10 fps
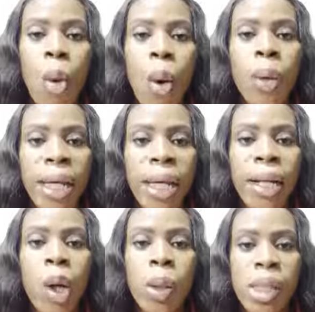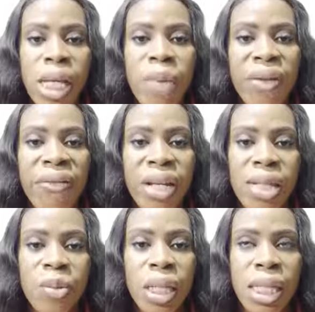okay, long-term
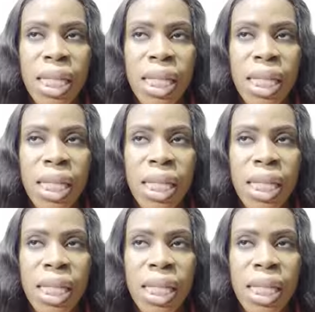investment,